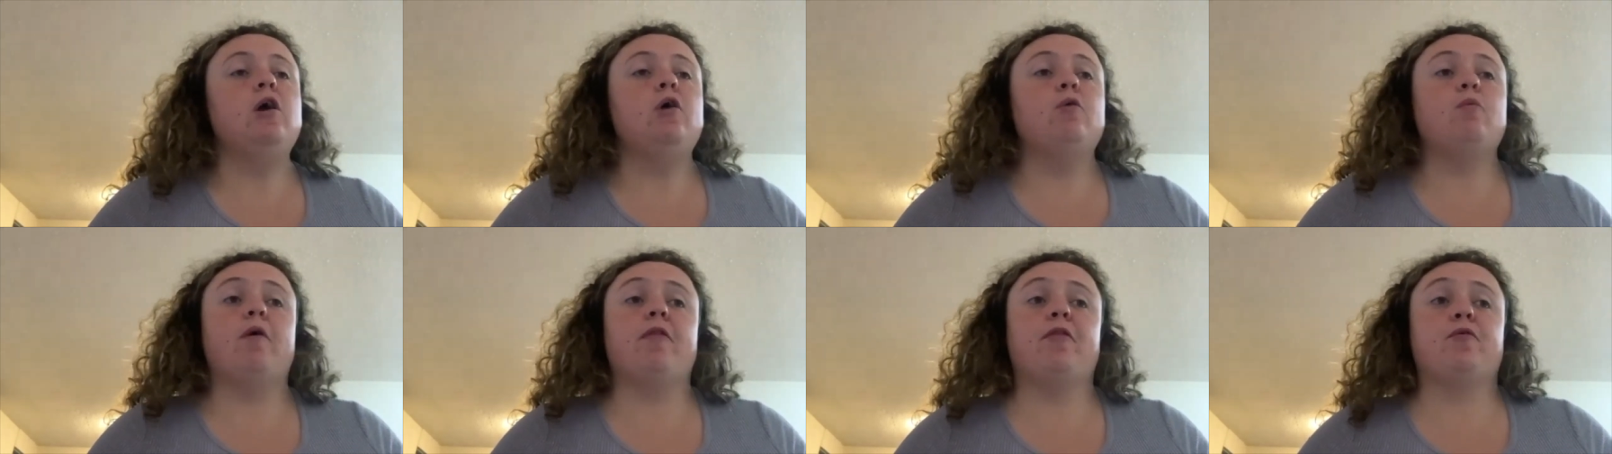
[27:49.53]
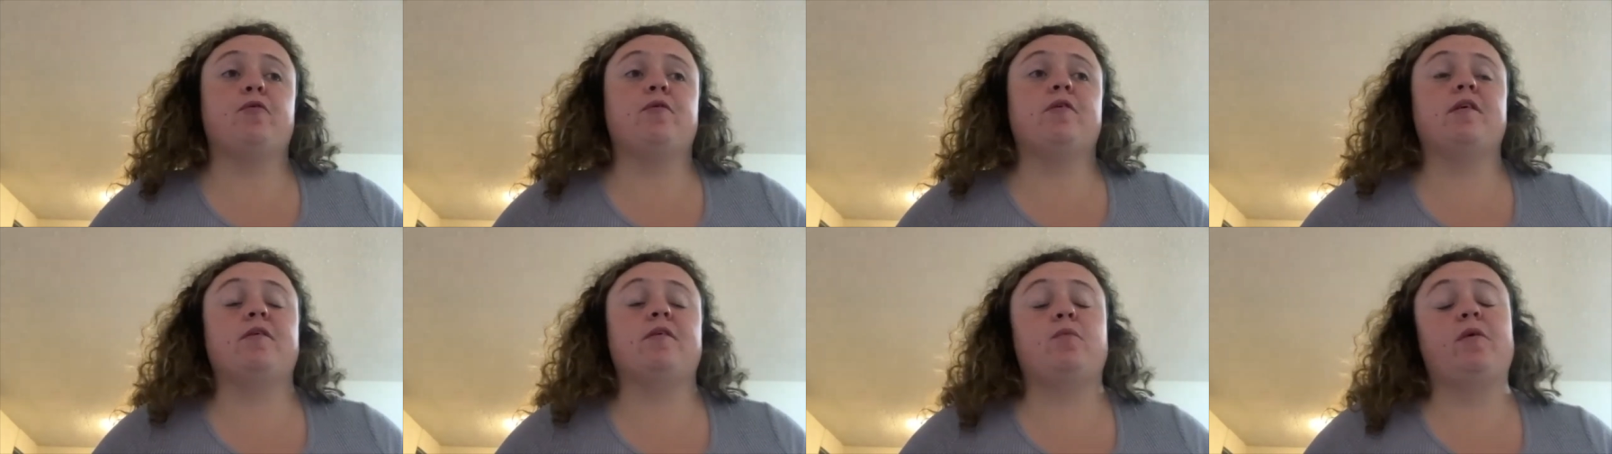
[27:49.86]
whether
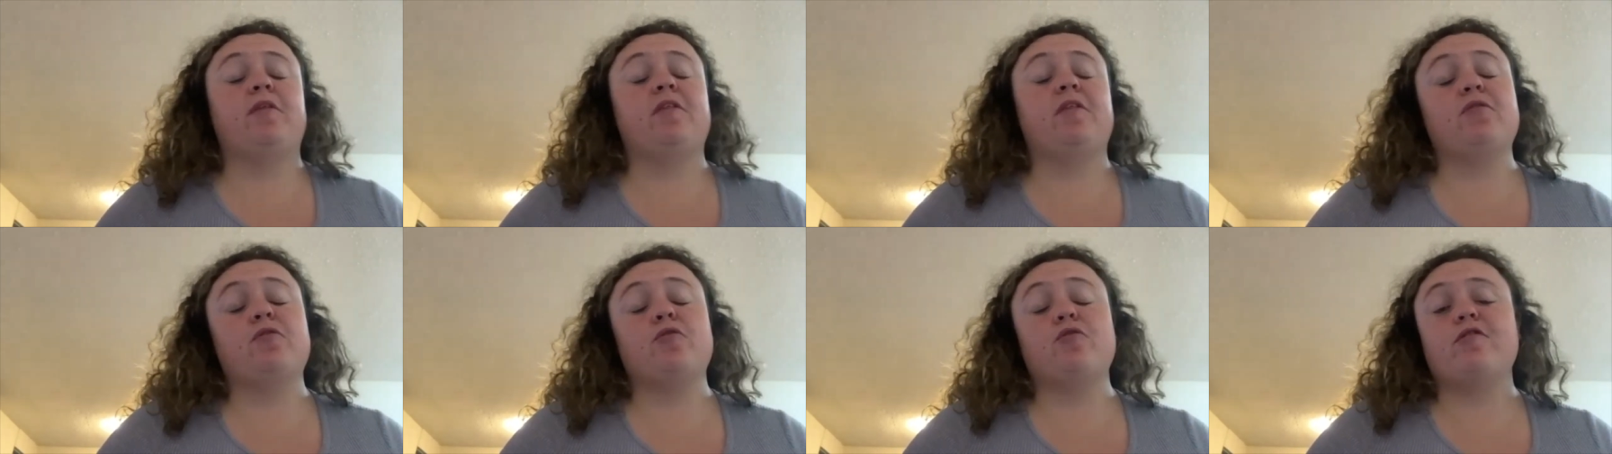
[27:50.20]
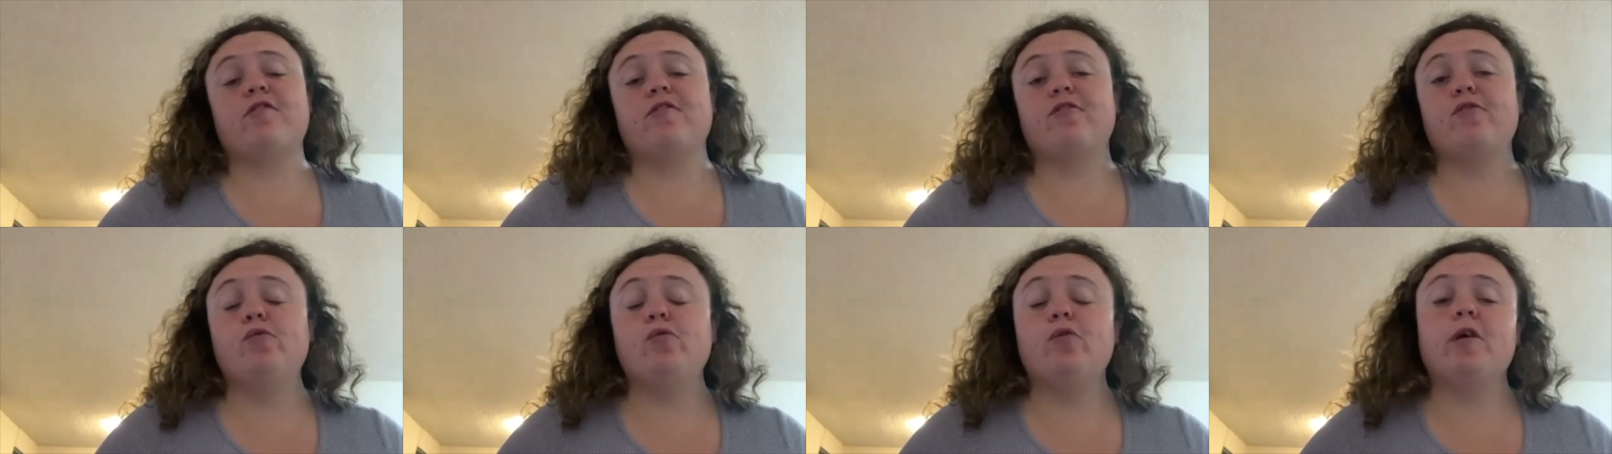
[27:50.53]
it's within their
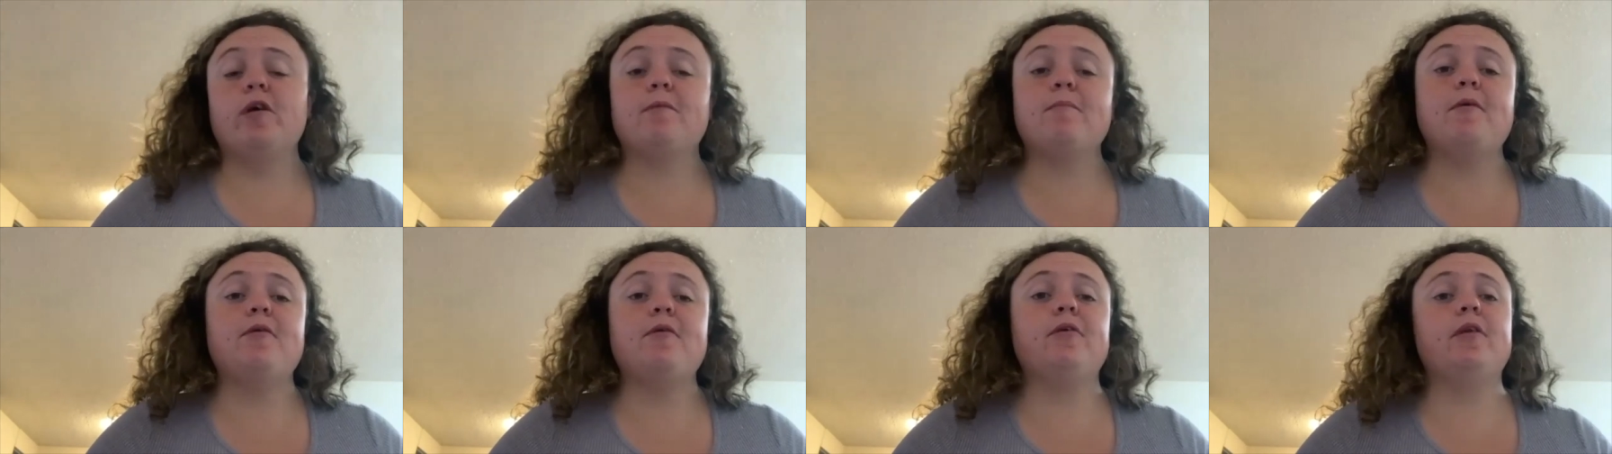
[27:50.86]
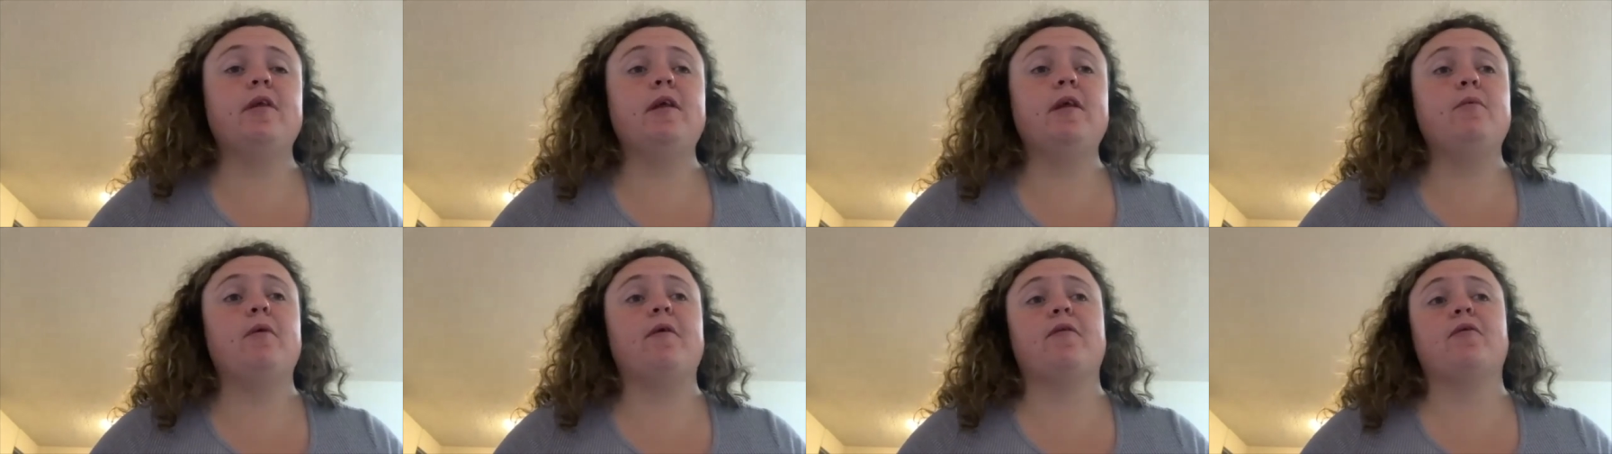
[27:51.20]
school
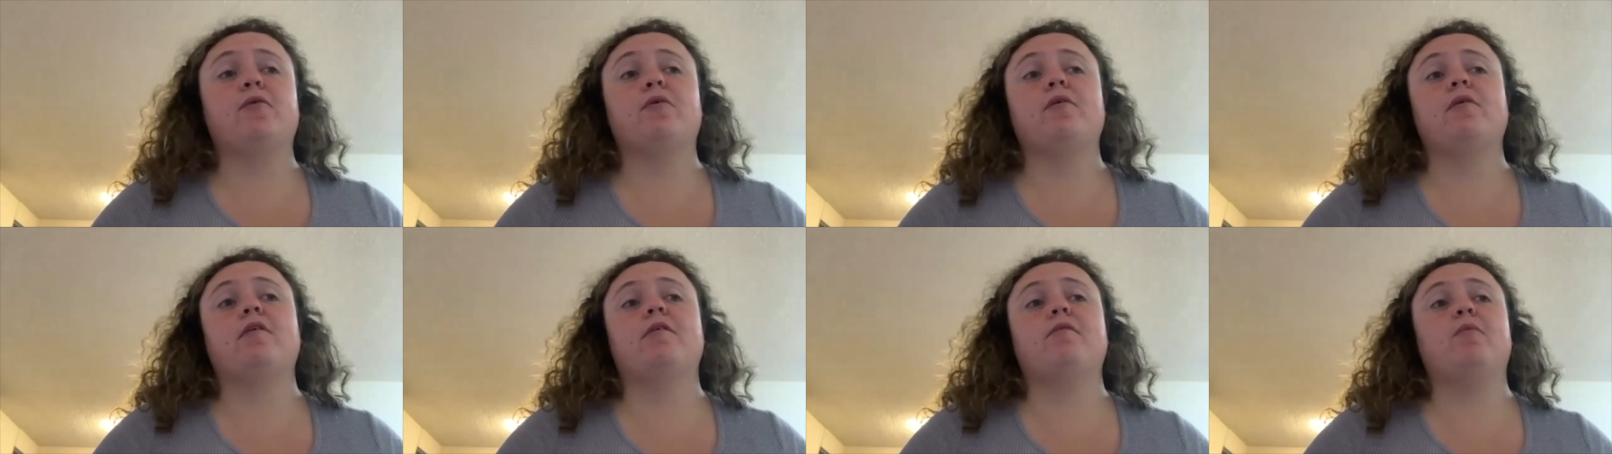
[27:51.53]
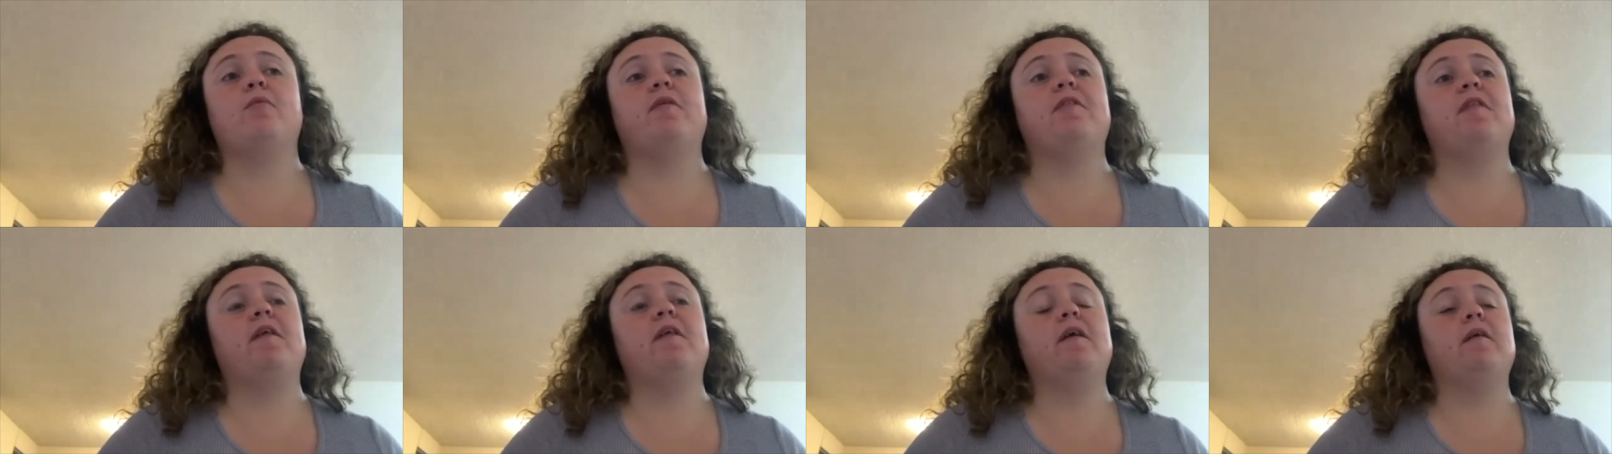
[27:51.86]
community, whether it's
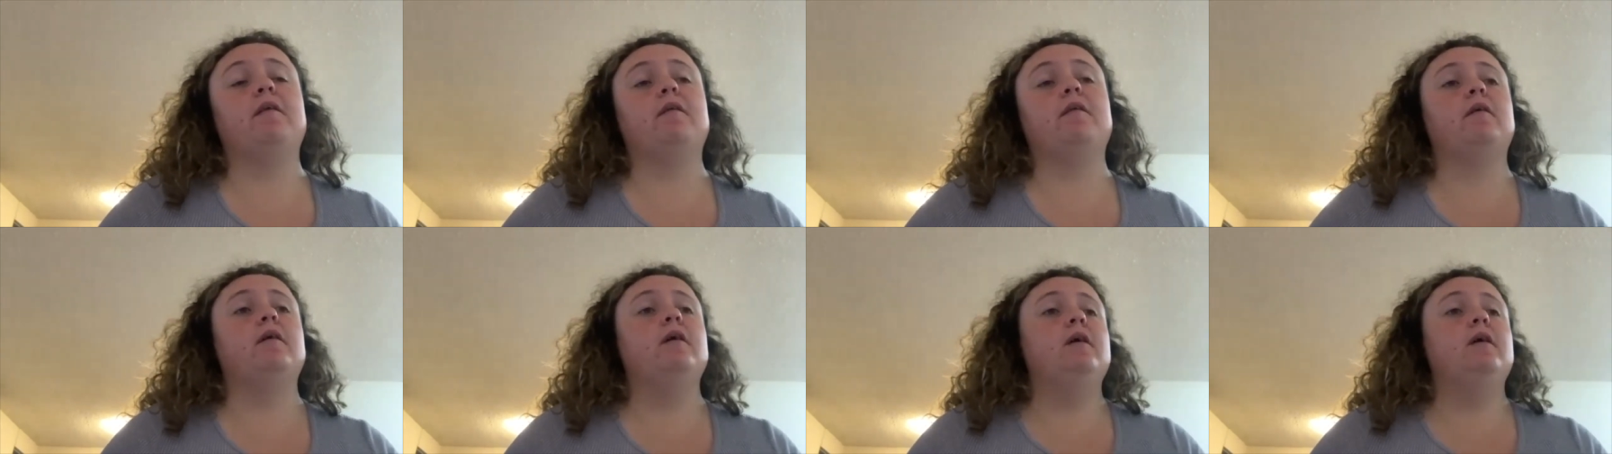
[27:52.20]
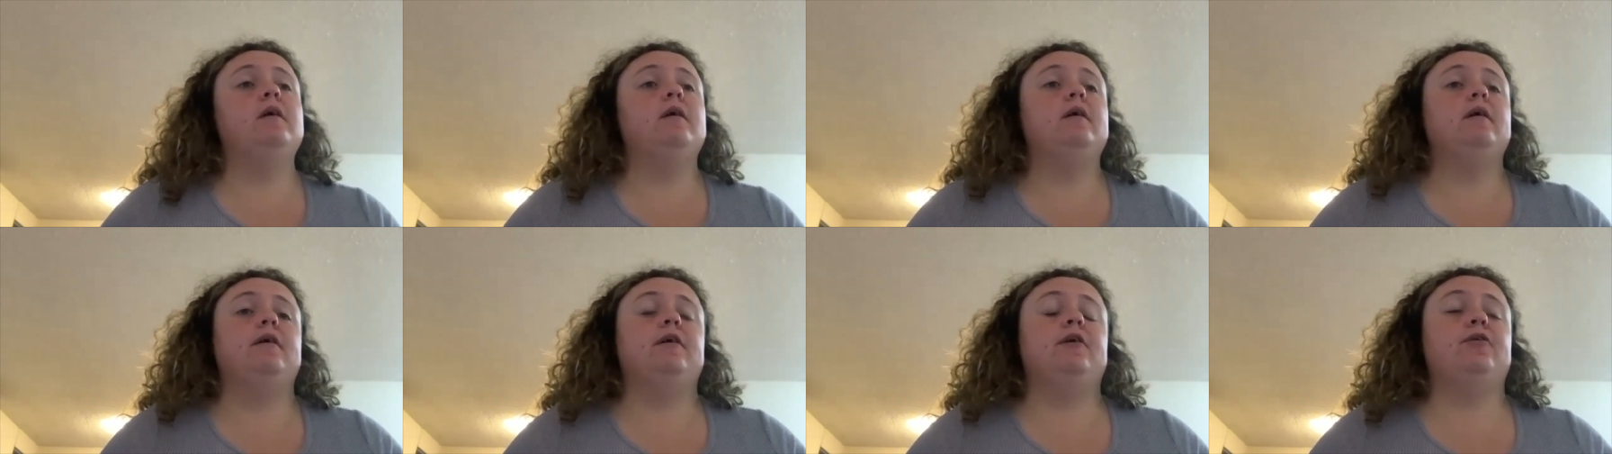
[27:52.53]
within,
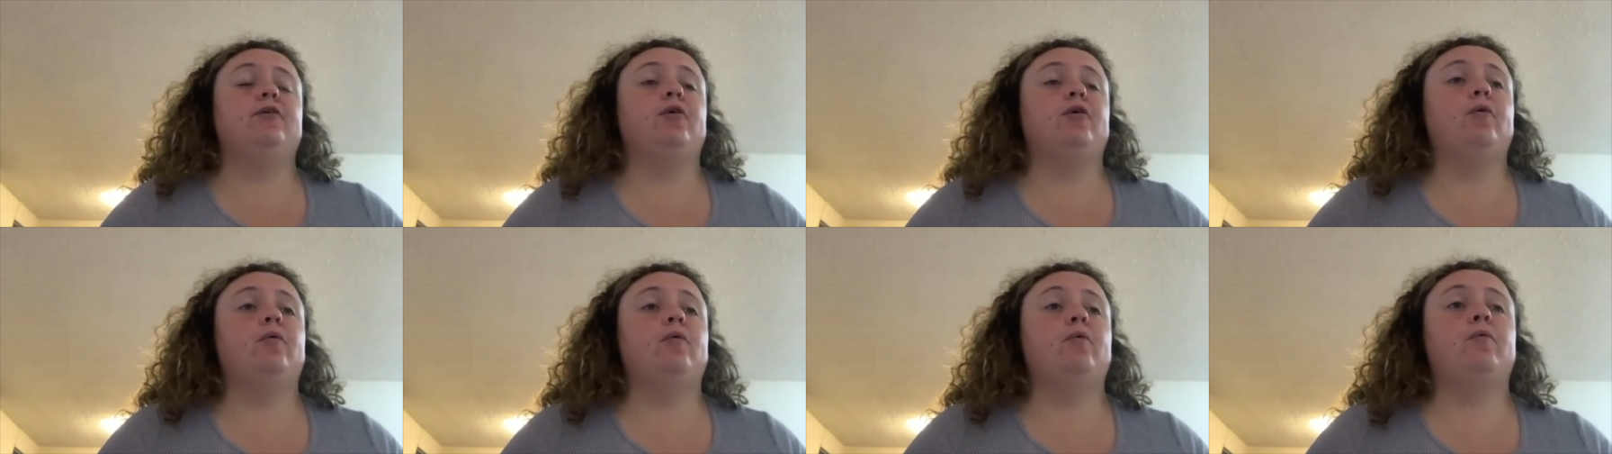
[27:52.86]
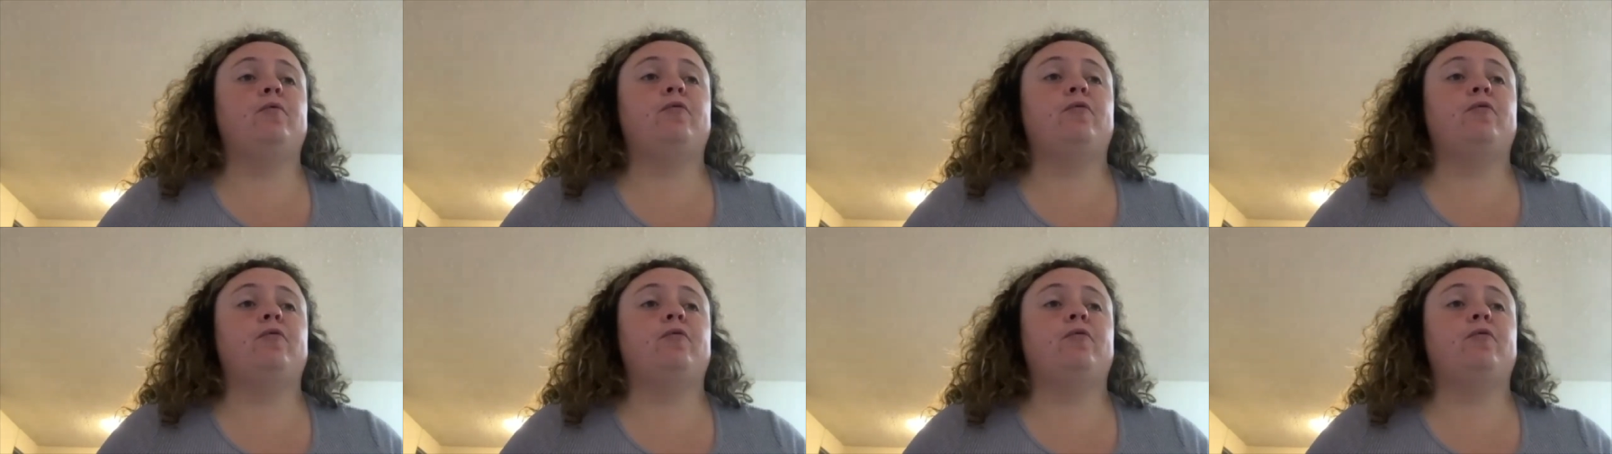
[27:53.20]
you know,